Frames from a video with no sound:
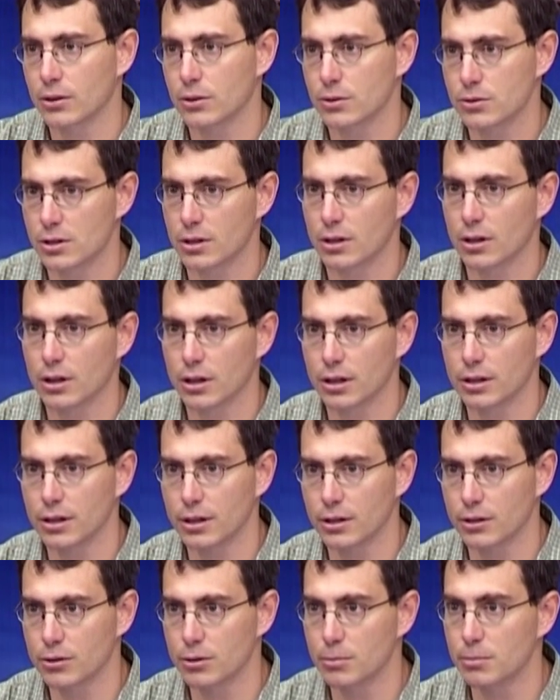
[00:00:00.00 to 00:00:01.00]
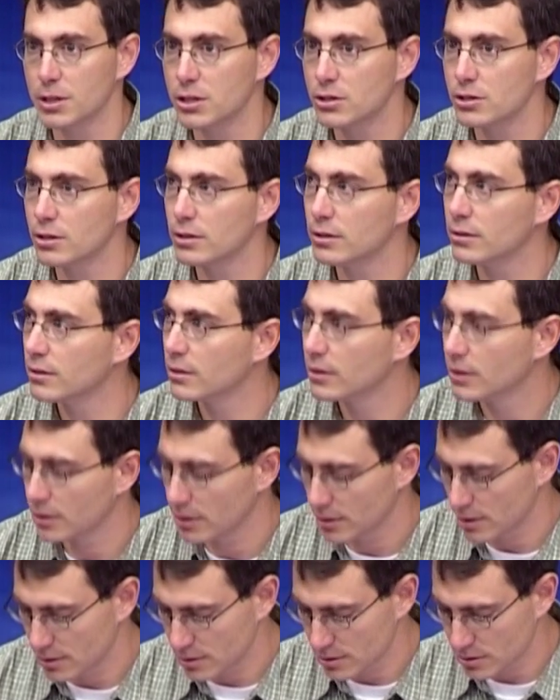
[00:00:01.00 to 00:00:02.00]
those along another dimension.
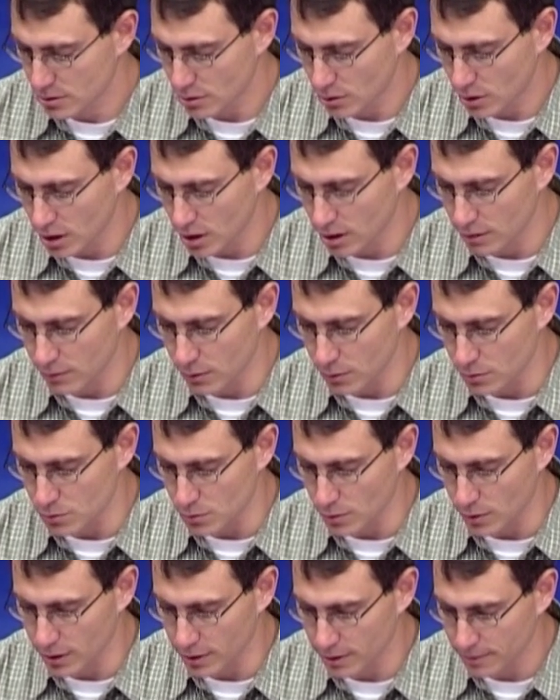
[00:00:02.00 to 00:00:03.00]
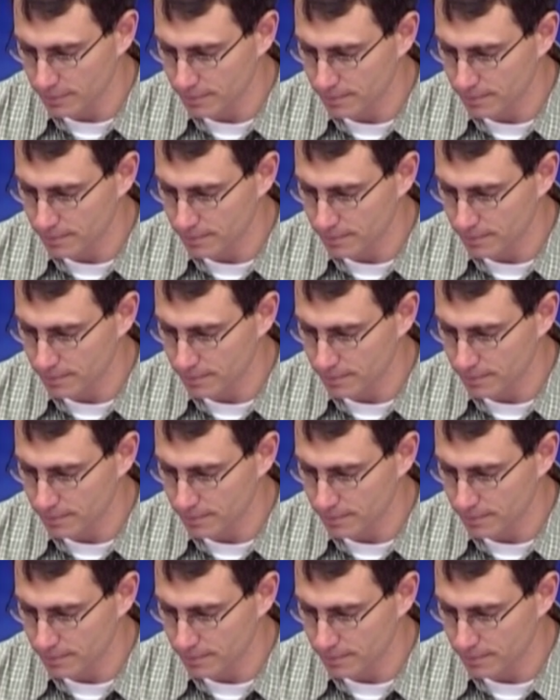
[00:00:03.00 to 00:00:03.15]
So all of those work.